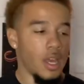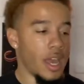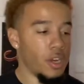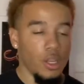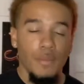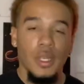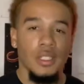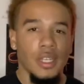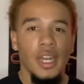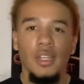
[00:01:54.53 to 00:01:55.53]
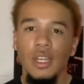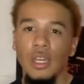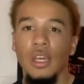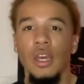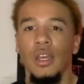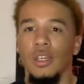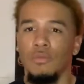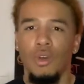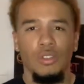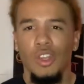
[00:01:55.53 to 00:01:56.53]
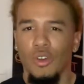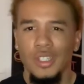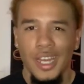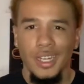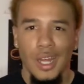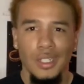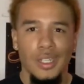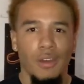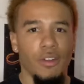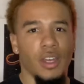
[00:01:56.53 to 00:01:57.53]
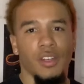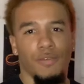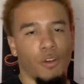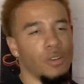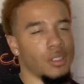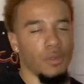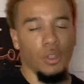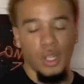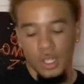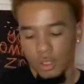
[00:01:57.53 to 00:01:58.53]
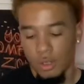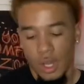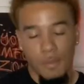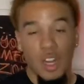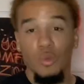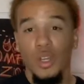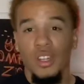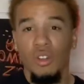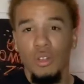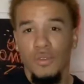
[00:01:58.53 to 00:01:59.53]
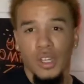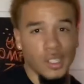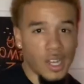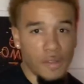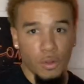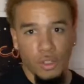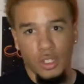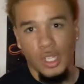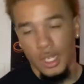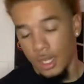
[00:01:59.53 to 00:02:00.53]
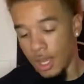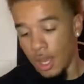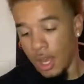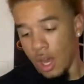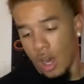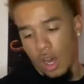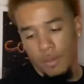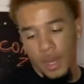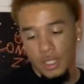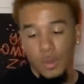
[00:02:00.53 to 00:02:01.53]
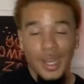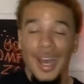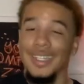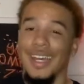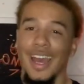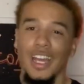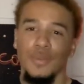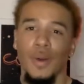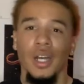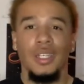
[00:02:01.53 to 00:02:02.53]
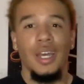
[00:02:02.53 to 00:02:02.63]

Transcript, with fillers: handle your business. Anything is mostly on technology nowadays, and a phone is something you need, so might as well get the newest version, the iPhone 13. Next thing we got is the Xbox.